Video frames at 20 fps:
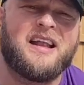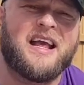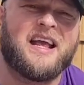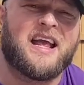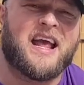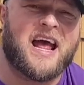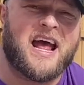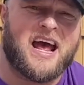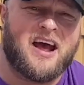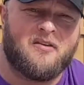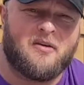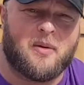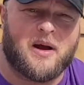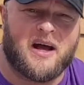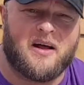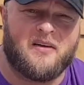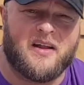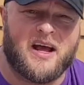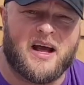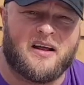care
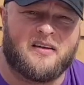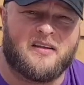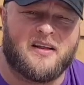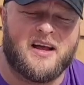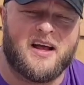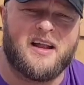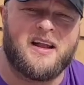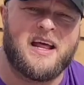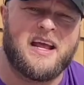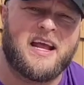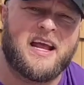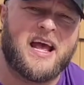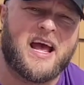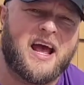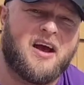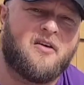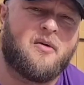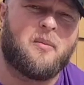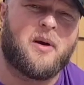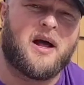about the athlete and they
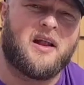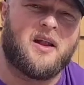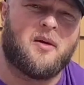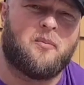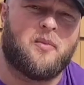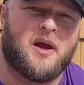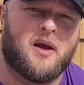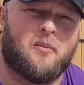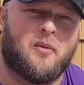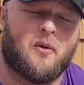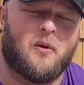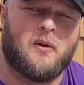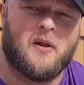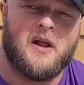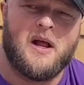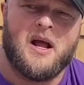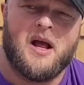care about the people,